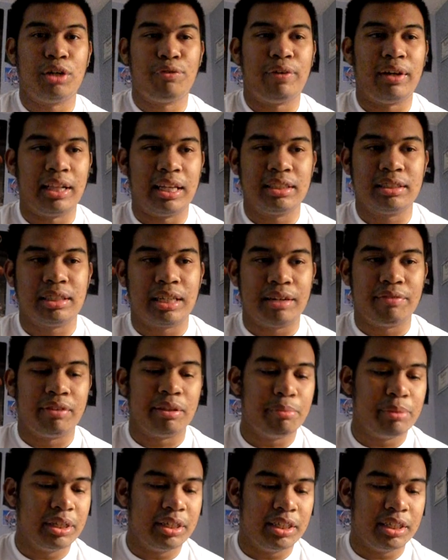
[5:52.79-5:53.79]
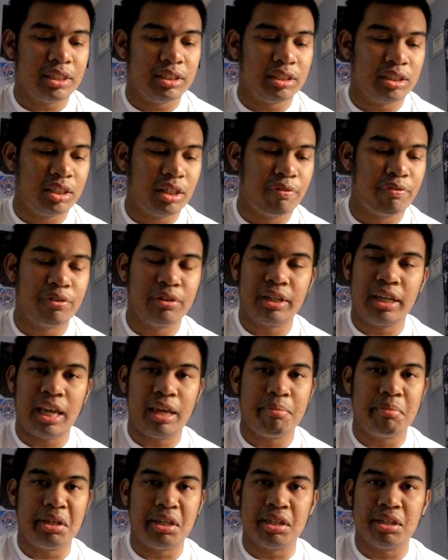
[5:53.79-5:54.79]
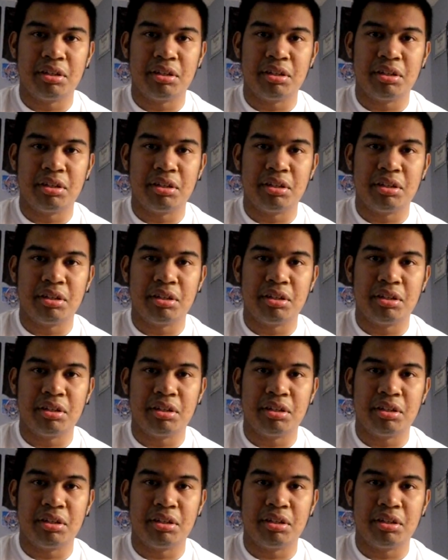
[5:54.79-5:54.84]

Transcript: I like to have limited edition stuff for gaming